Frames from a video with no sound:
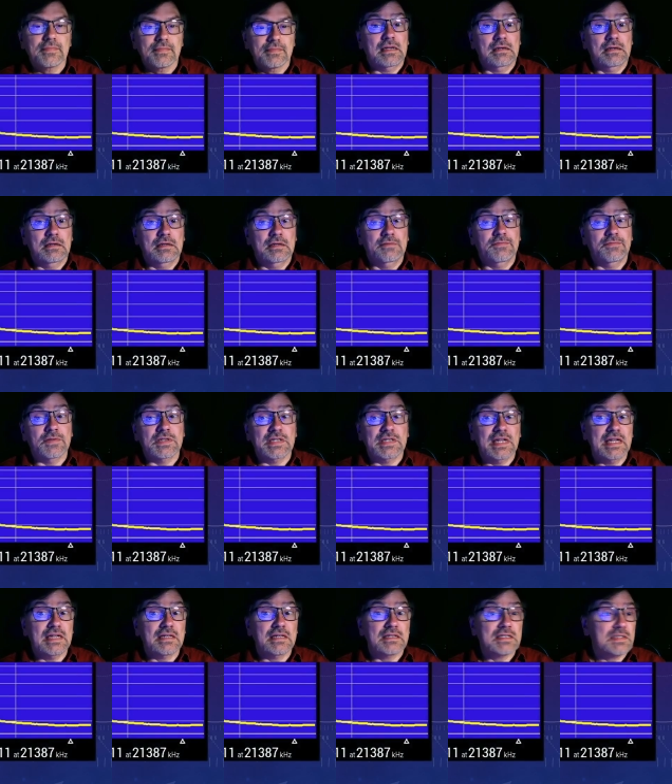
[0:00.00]
If we
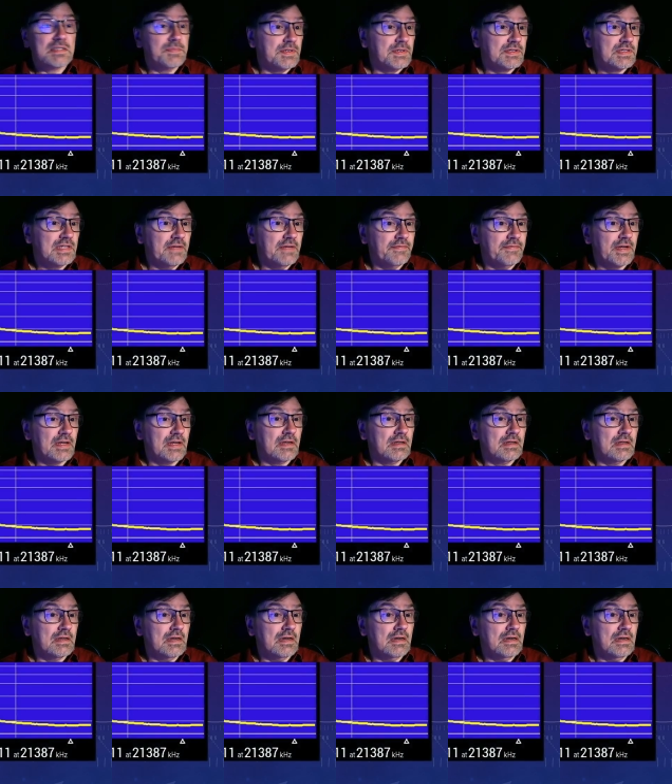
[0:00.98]
take specific
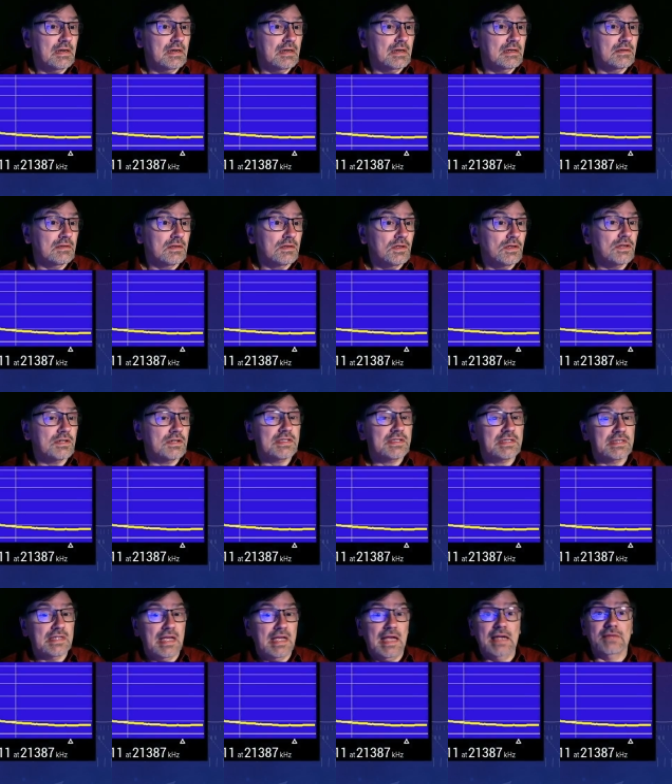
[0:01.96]
looks
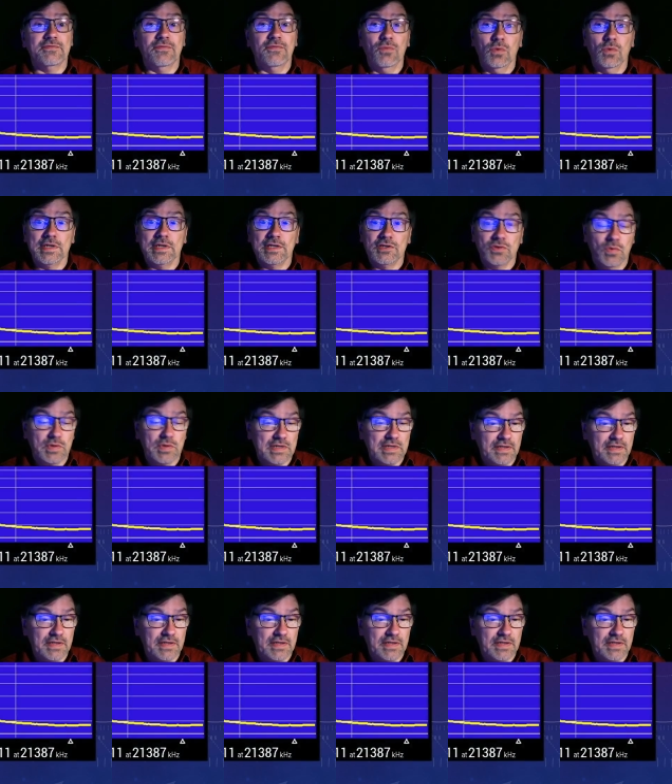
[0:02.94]
at 40, 20,